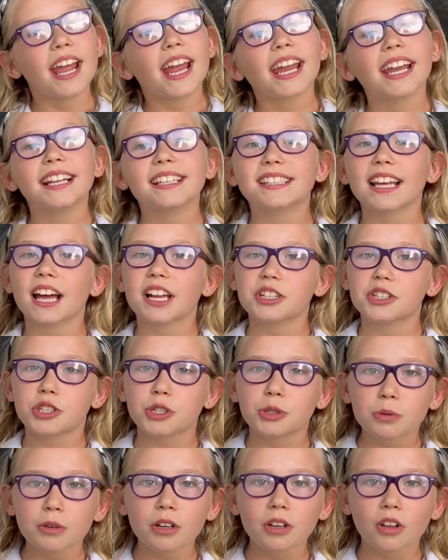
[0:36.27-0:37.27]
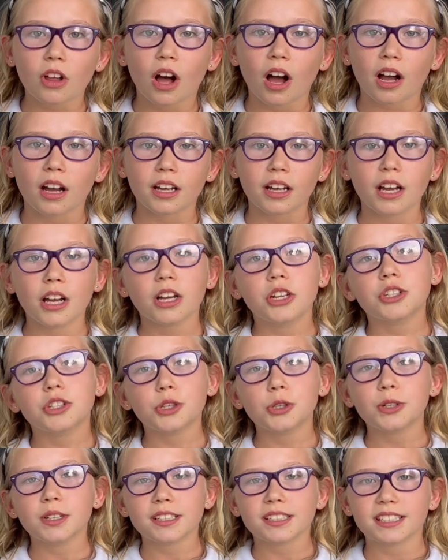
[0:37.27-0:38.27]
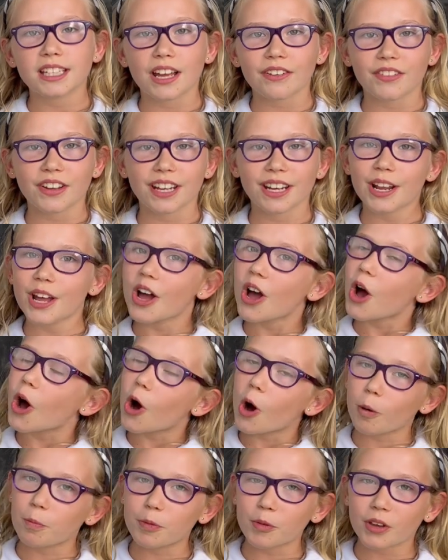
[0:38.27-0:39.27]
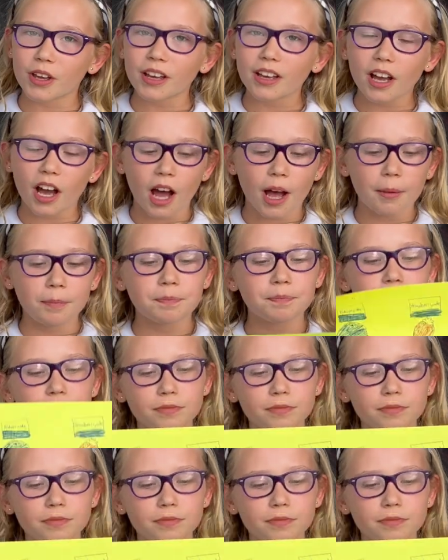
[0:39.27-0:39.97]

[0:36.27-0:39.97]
It is at 2 o'clock, 2 to 7. Hope you can come.